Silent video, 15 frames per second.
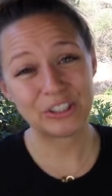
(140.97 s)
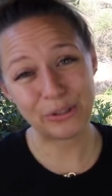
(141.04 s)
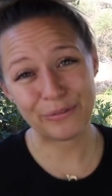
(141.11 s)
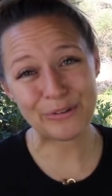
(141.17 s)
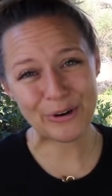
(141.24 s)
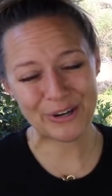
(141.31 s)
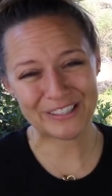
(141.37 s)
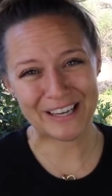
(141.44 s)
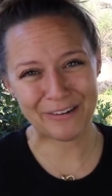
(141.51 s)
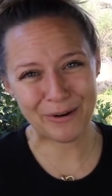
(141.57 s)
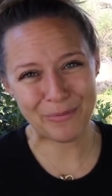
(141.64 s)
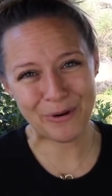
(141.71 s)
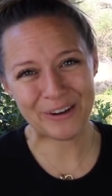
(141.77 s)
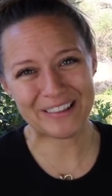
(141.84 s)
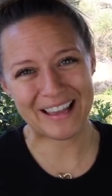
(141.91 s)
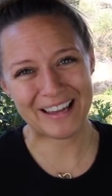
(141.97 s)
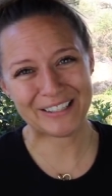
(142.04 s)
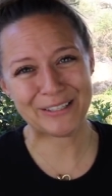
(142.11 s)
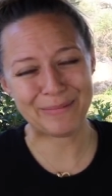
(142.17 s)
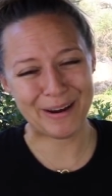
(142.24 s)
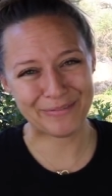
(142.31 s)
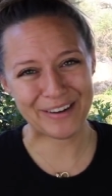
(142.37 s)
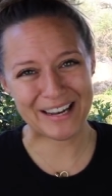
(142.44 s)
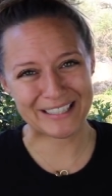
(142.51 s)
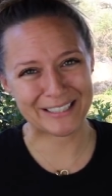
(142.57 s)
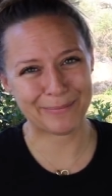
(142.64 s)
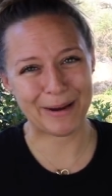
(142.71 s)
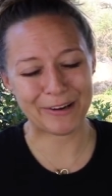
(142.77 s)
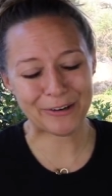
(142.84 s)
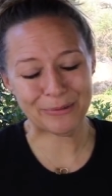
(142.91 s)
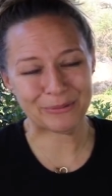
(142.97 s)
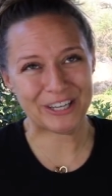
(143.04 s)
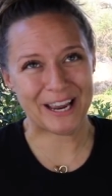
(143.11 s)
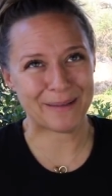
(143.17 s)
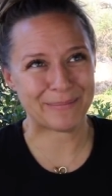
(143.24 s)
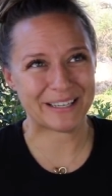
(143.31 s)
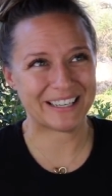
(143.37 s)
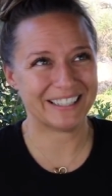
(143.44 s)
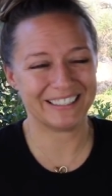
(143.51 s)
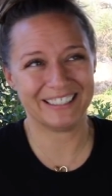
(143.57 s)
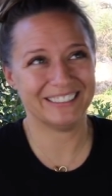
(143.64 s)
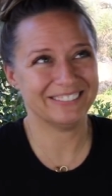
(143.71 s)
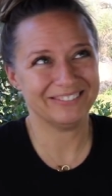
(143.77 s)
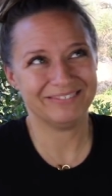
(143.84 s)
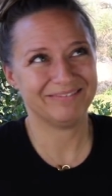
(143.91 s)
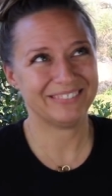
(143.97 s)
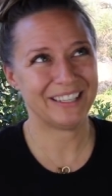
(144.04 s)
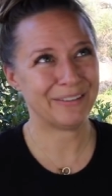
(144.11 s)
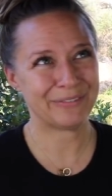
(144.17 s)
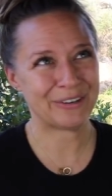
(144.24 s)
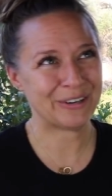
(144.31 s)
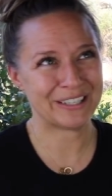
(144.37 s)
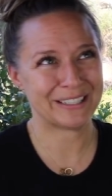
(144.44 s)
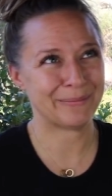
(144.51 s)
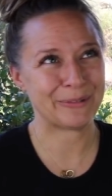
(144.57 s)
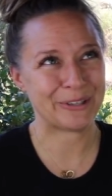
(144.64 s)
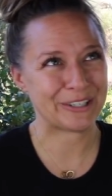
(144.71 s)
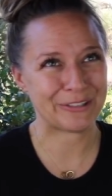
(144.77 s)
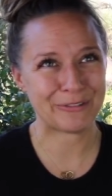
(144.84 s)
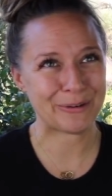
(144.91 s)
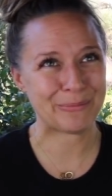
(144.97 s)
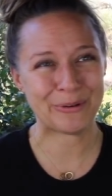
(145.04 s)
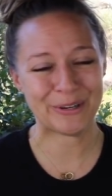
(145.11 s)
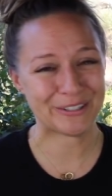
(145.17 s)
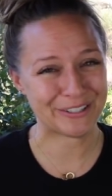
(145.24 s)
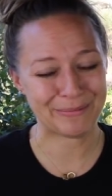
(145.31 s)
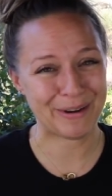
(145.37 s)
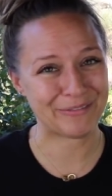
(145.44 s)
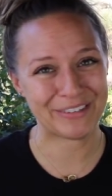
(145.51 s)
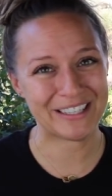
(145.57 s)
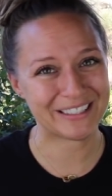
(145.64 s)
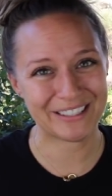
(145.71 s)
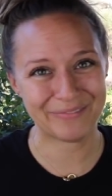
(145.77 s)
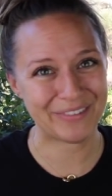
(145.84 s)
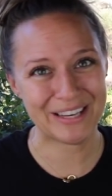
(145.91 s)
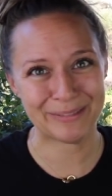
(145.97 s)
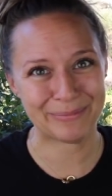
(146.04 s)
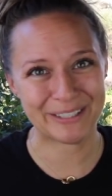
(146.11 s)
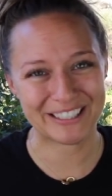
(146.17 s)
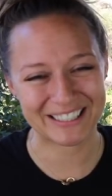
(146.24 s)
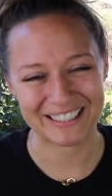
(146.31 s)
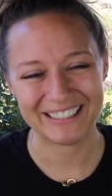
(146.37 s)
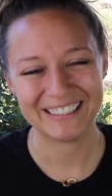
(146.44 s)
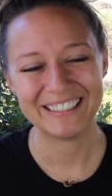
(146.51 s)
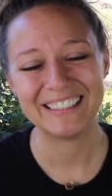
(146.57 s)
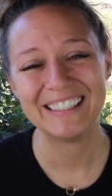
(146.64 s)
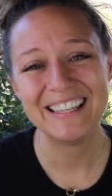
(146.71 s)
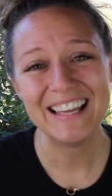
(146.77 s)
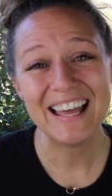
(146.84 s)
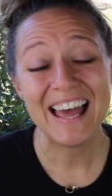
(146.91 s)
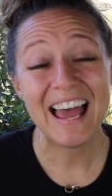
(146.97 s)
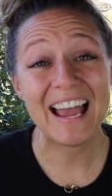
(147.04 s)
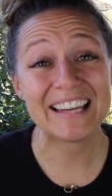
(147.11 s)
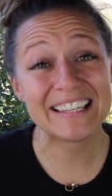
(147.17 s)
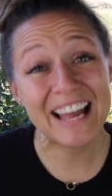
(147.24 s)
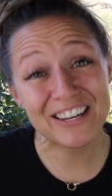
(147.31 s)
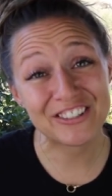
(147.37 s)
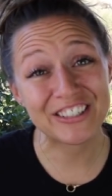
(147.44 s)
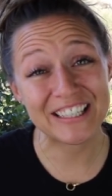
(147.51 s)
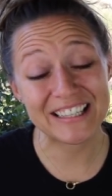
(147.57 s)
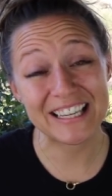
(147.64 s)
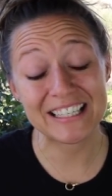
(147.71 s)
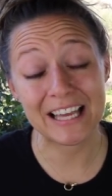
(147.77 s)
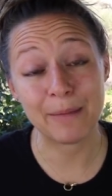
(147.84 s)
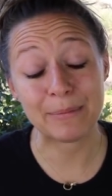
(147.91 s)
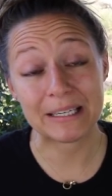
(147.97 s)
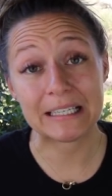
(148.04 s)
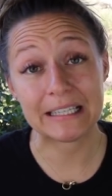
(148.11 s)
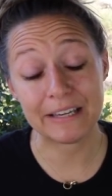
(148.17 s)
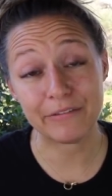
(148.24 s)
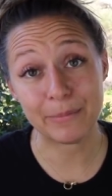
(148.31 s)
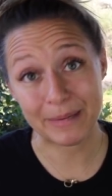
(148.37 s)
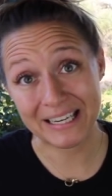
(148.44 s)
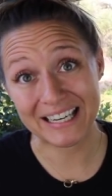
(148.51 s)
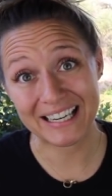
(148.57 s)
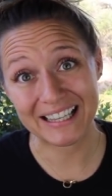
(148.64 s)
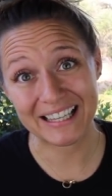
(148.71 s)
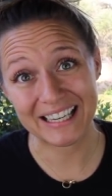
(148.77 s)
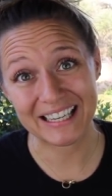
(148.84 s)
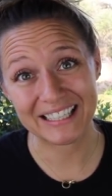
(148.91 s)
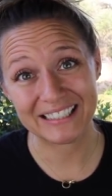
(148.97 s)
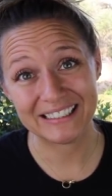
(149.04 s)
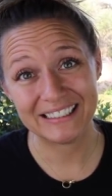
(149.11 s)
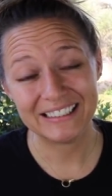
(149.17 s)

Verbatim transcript: So of course I report that to my friends in my group chat because of course I'm going to report to my friends on Facebook. And naturally they tell me to leave immediately.